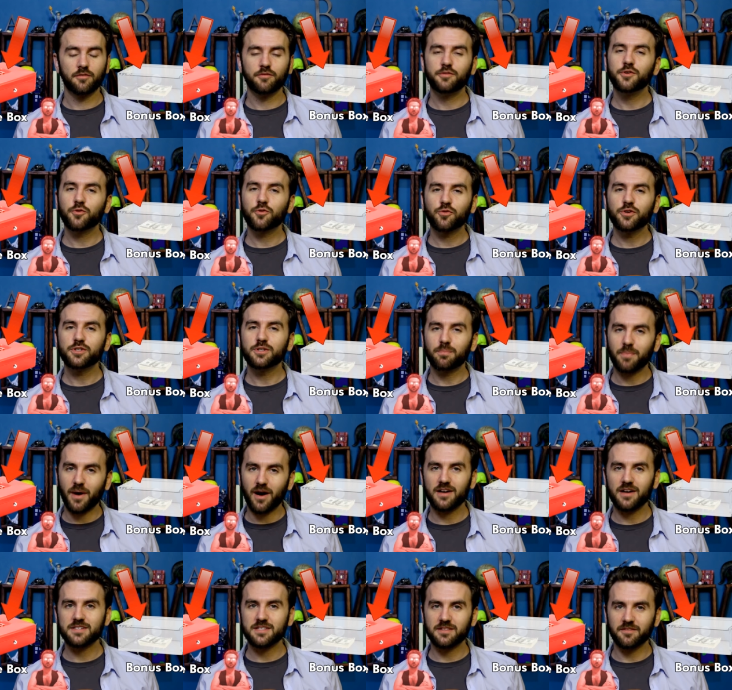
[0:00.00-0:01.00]
Feel free to
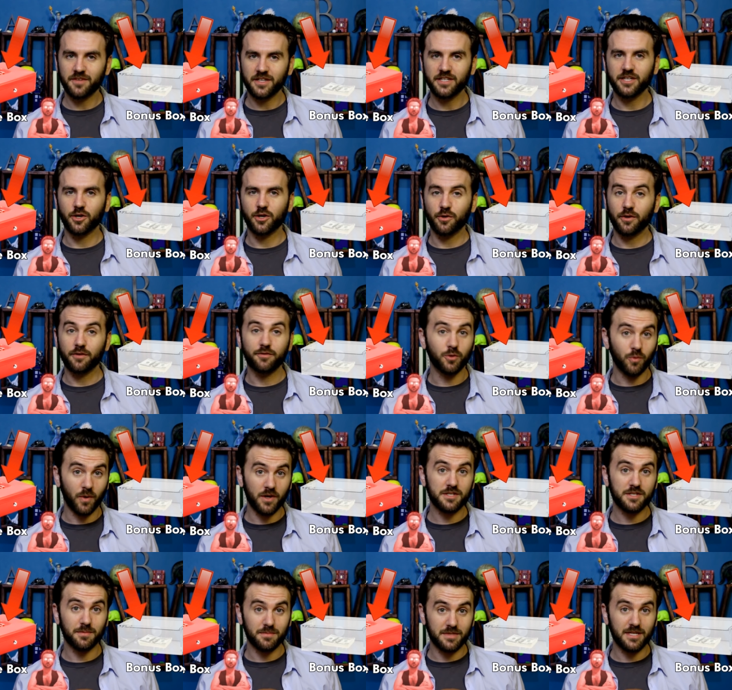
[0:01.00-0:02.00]
pause the video if you
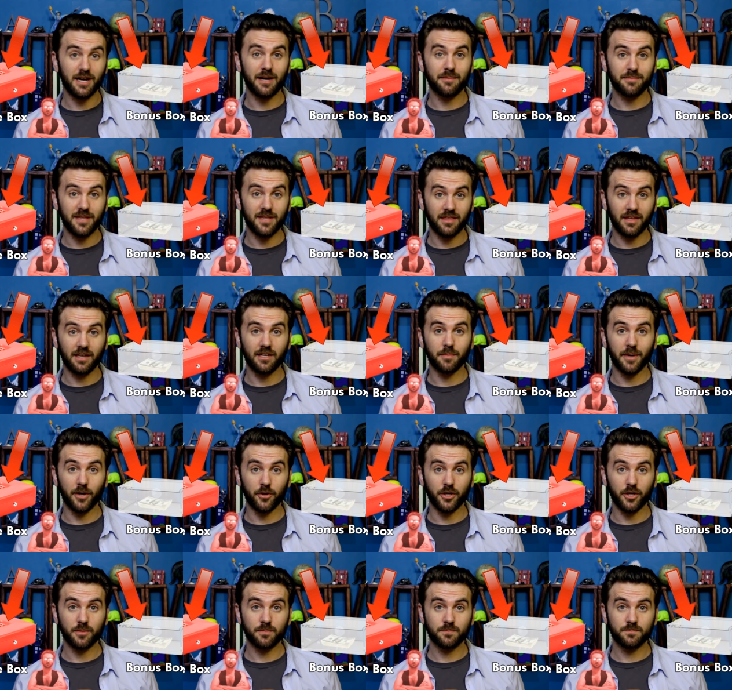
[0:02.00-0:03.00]
want some time to think
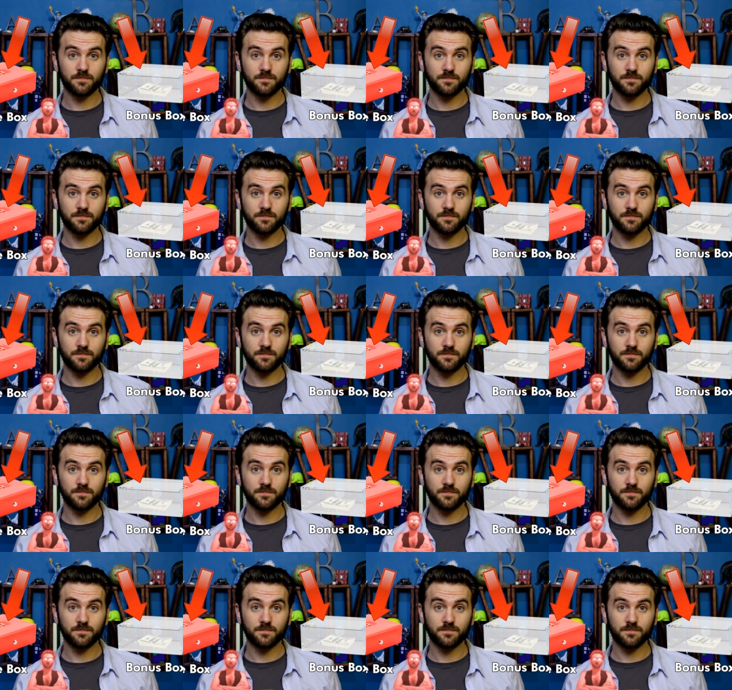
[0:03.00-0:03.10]
about it.